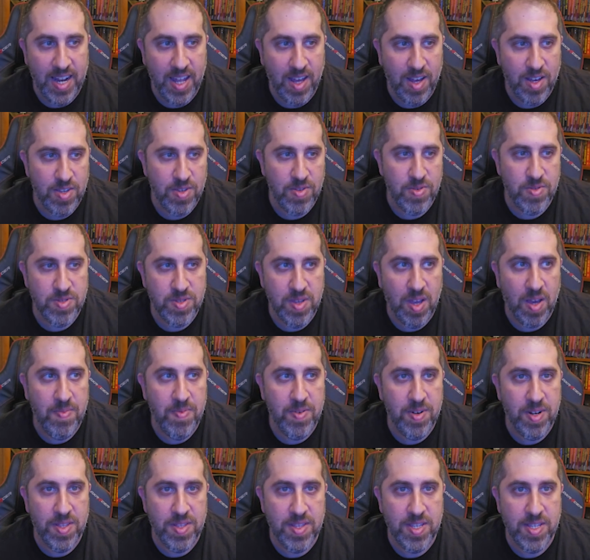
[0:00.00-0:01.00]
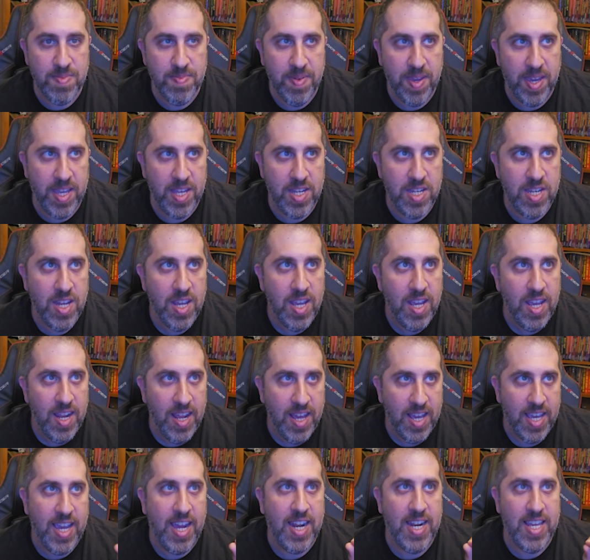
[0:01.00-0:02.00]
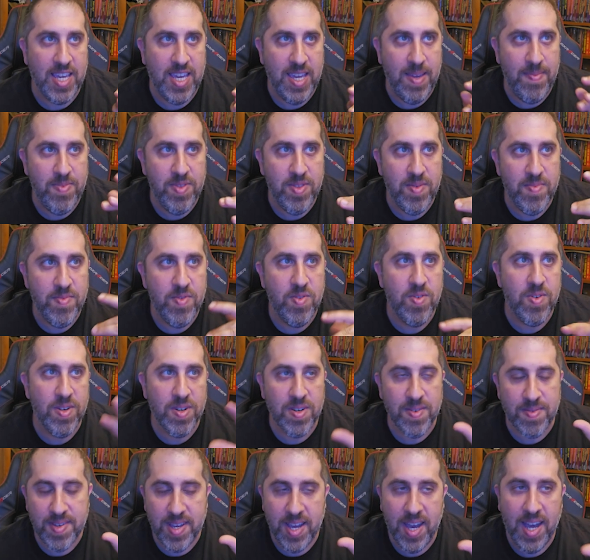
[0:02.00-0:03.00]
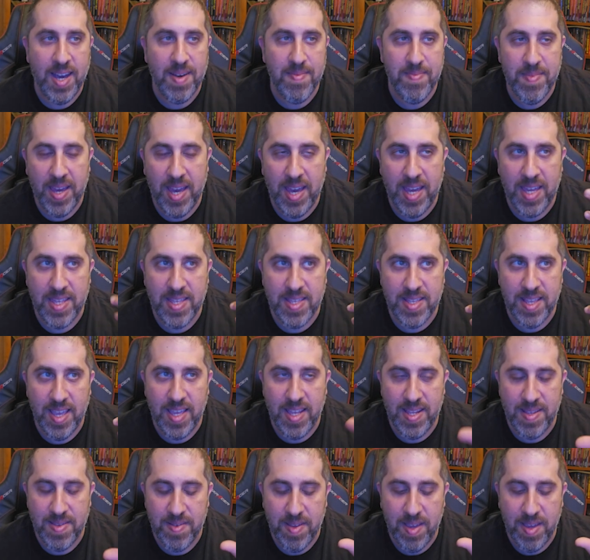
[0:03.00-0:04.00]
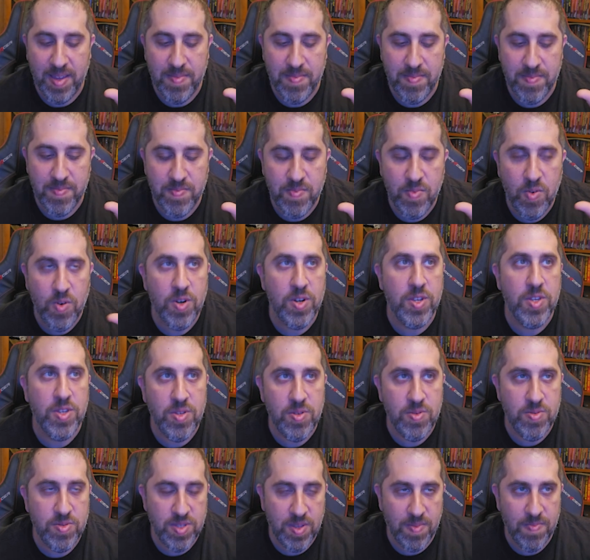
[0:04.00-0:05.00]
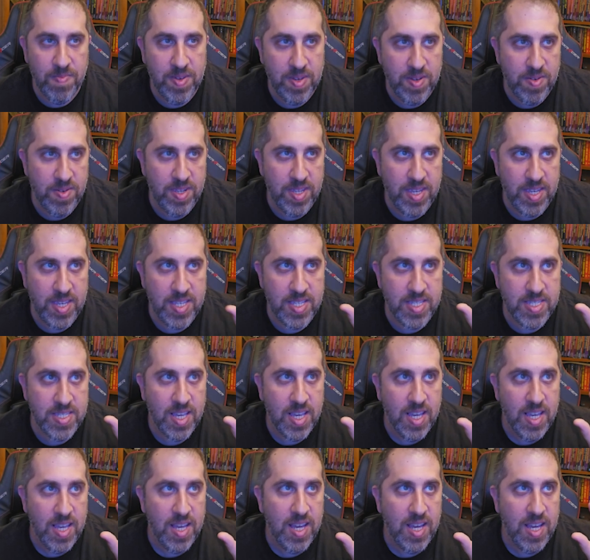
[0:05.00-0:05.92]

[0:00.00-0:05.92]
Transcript: I'll put on this page. I kind of keep the more combat and more used abilities